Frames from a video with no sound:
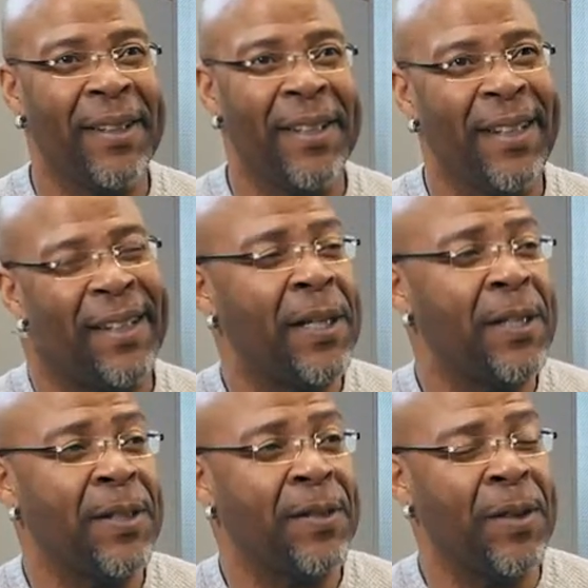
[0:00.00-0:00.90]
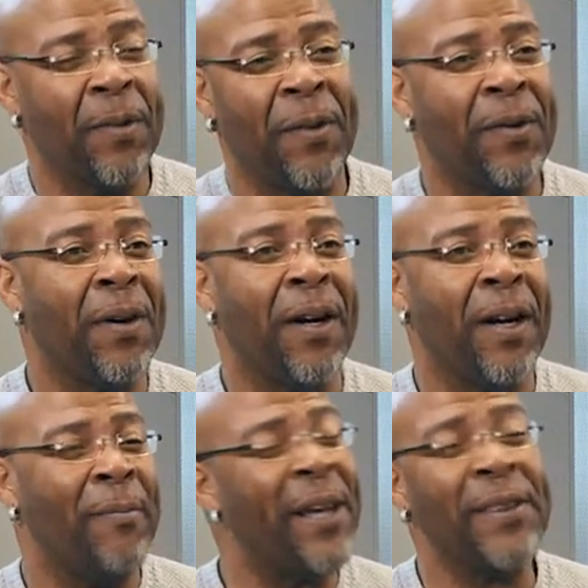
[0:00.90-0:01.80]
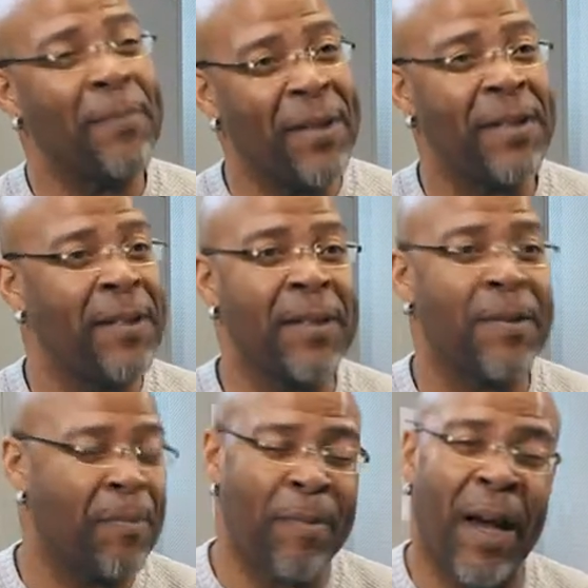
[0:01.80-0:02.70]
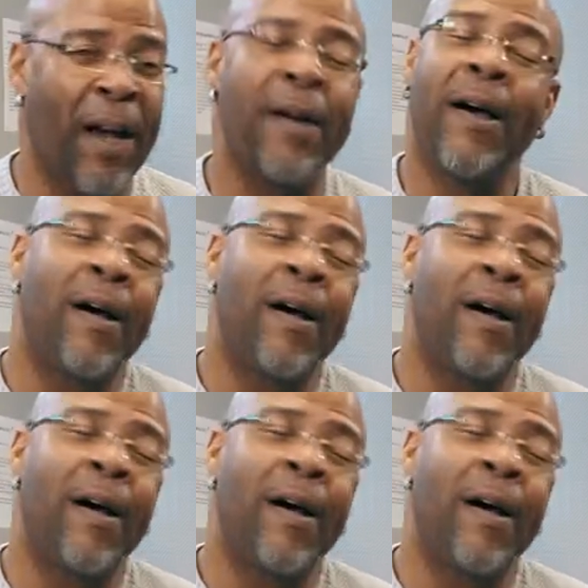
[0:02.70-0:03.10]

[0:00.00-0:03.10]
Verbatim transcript: Because, you know, before I met the missus, my